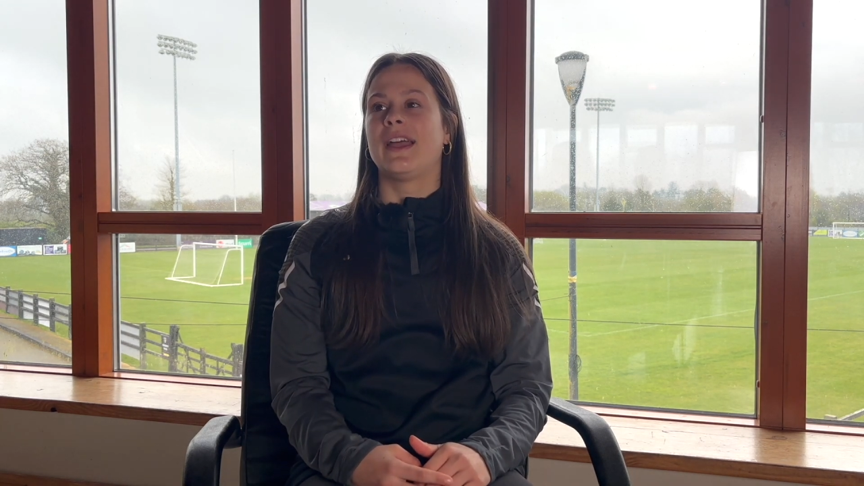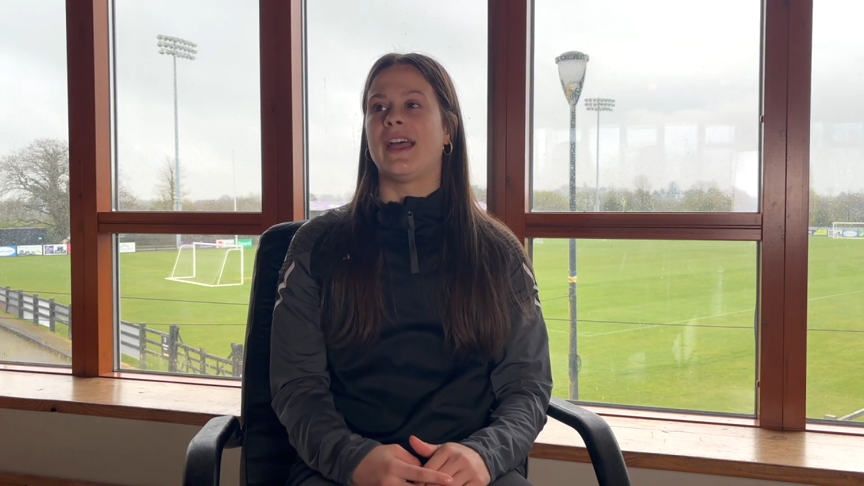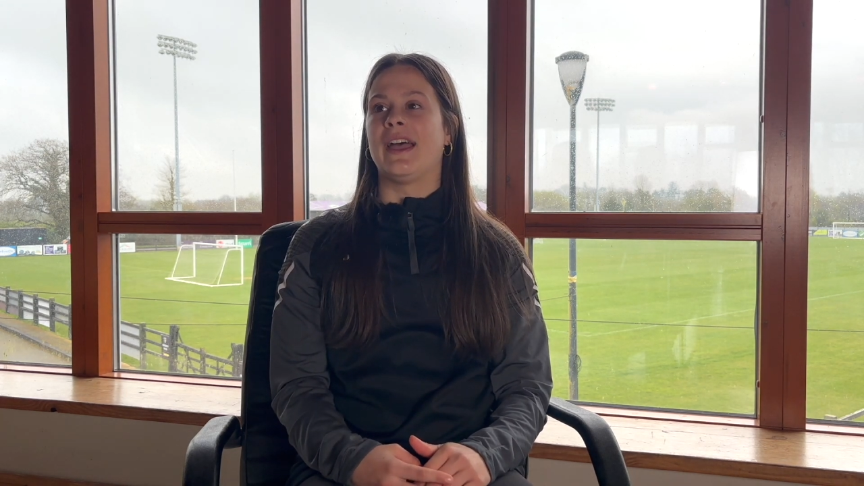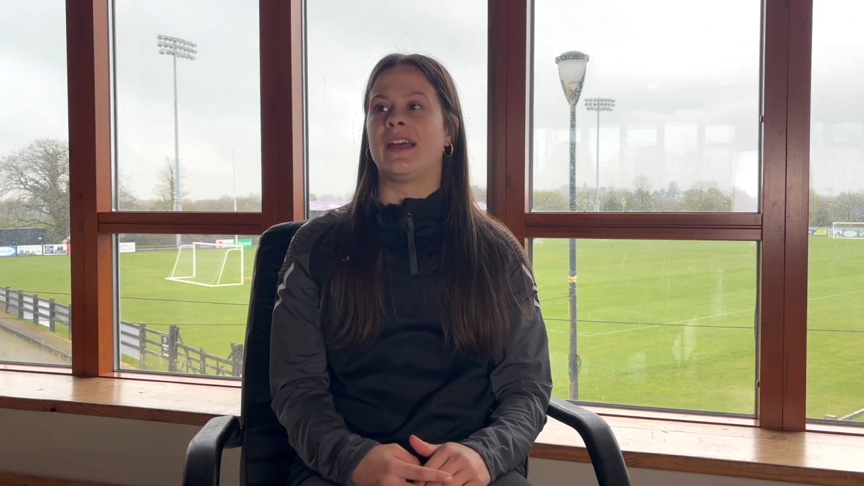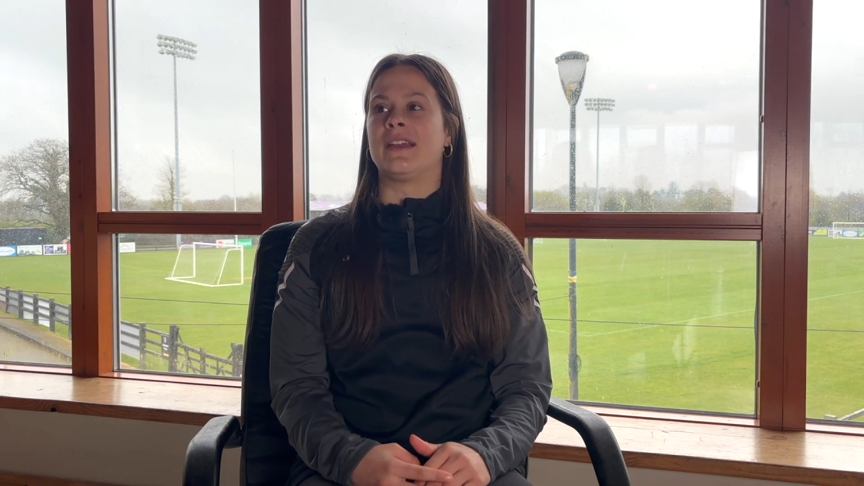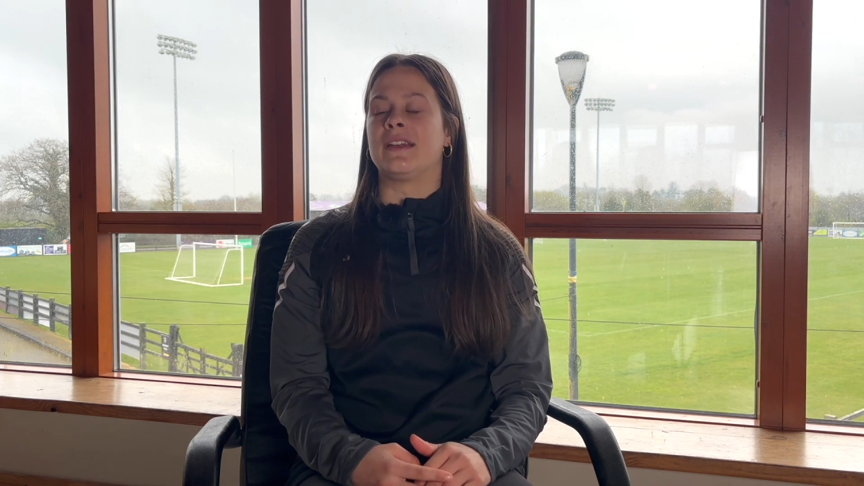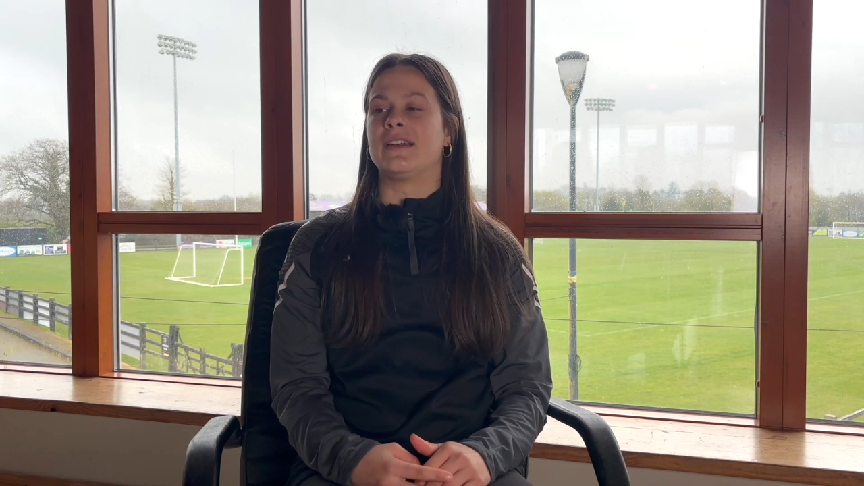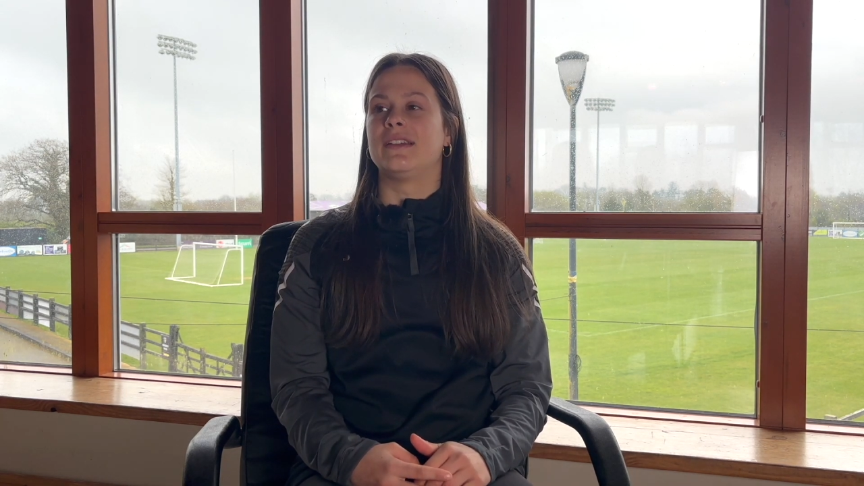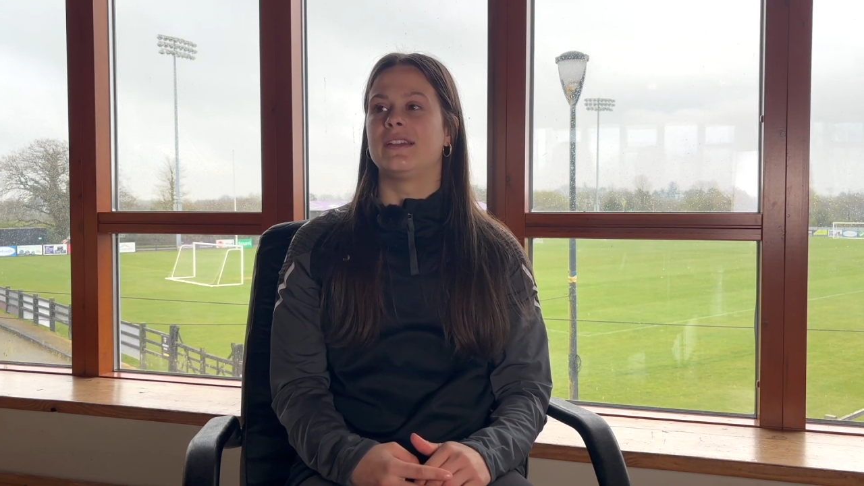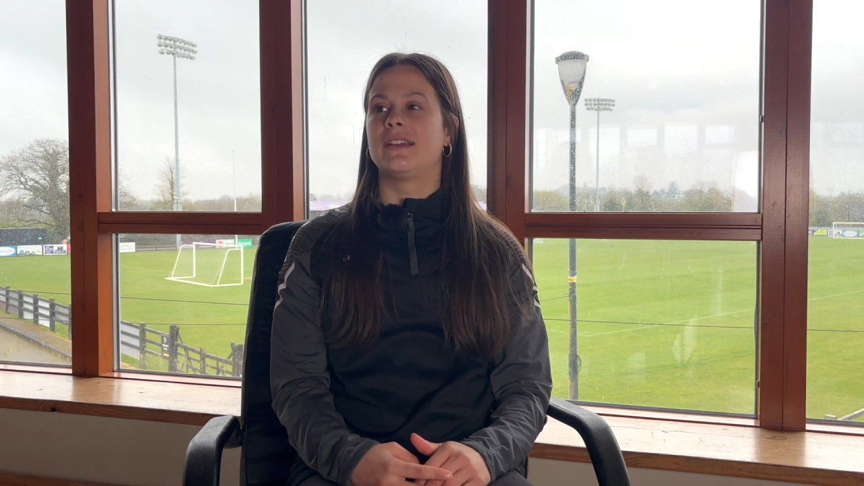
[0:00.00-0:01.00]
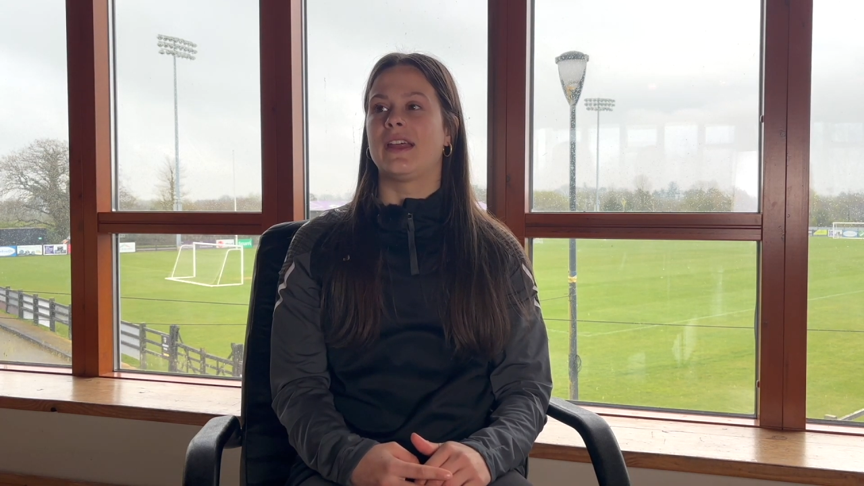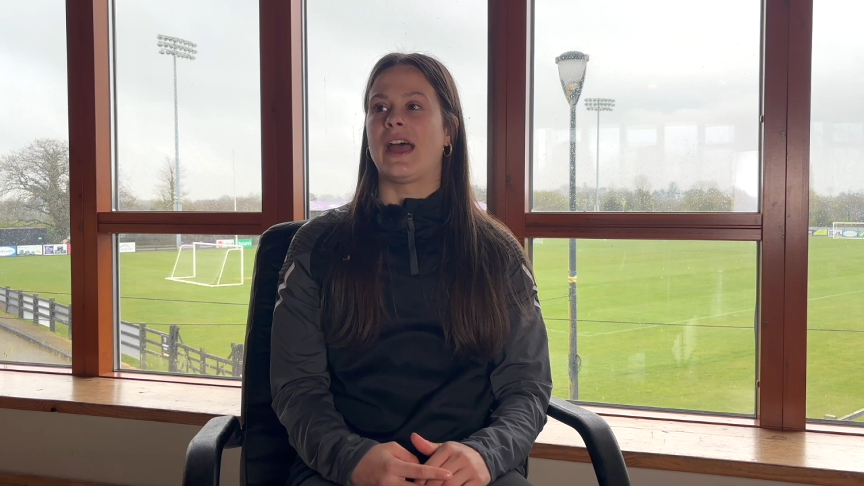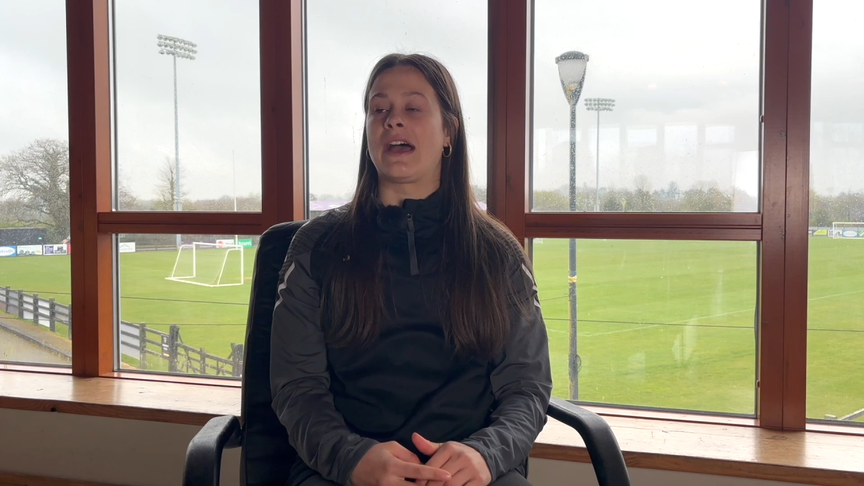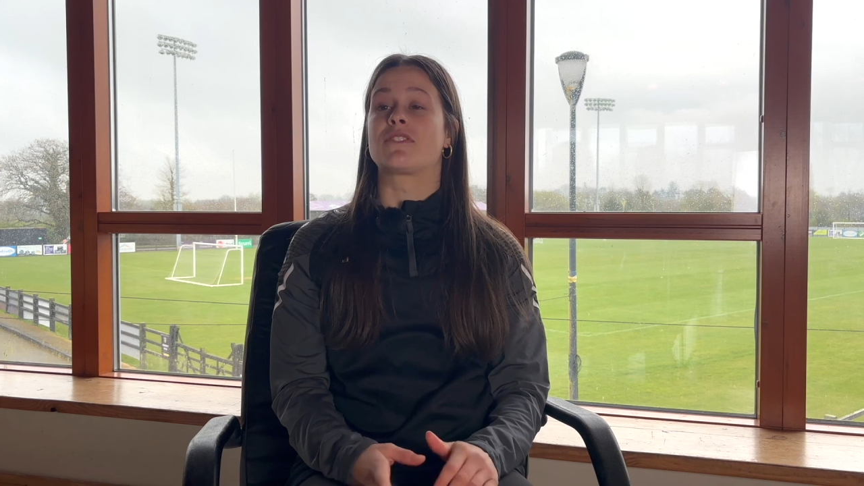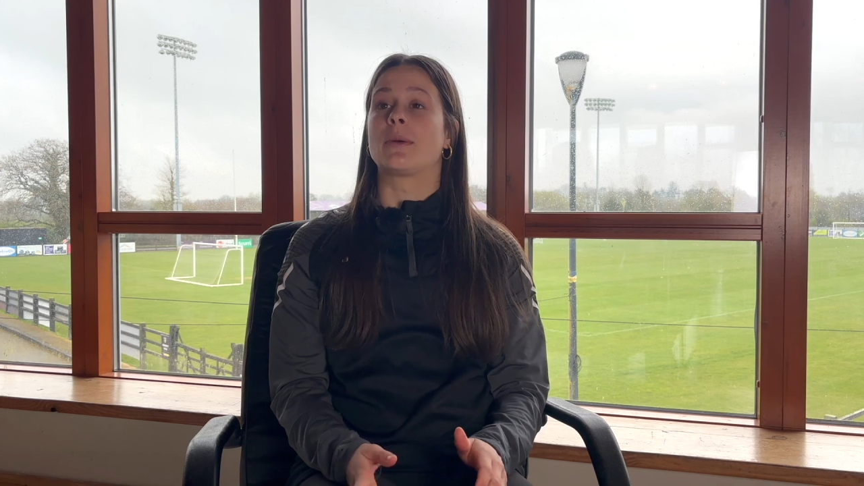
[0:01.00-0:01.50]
And after